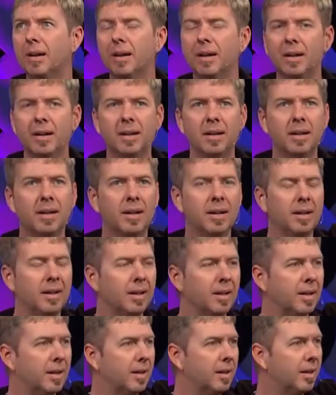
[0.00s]

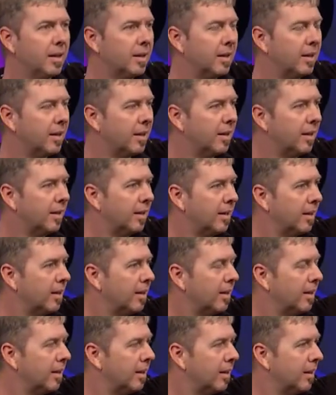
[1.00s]

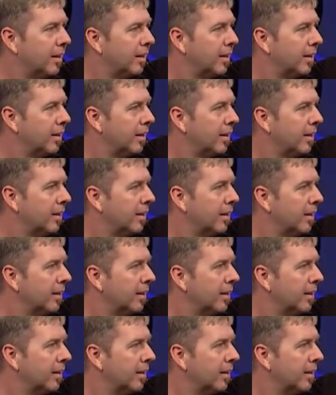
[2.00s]
No one is speaking in this clip.